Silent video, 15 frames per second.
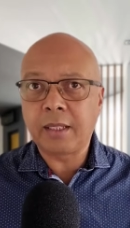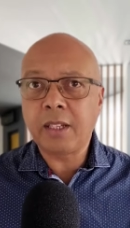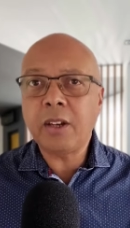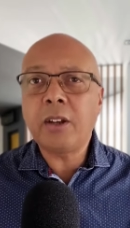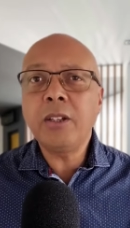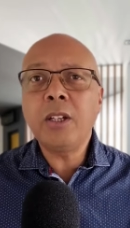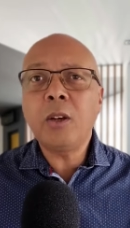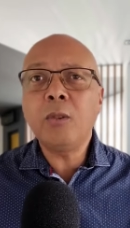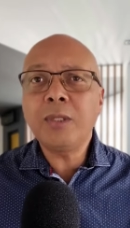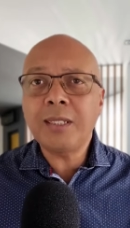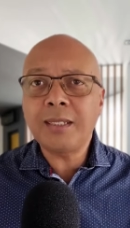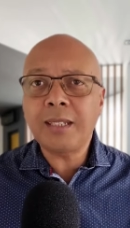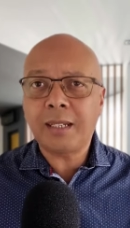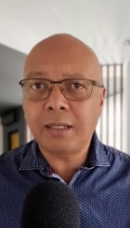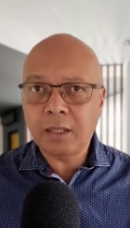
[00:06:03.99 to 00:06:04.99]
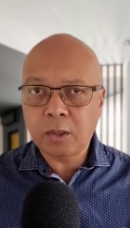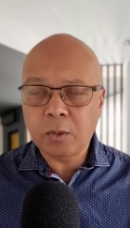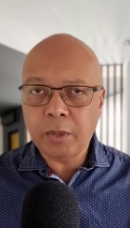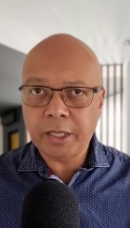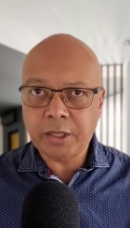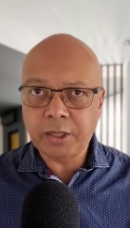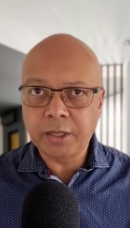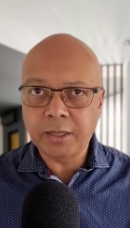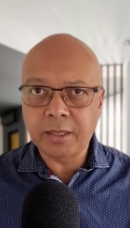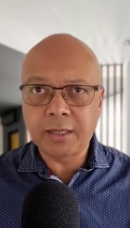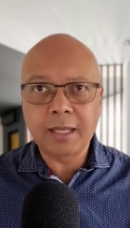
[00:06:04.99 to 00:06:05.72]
There are no set questions.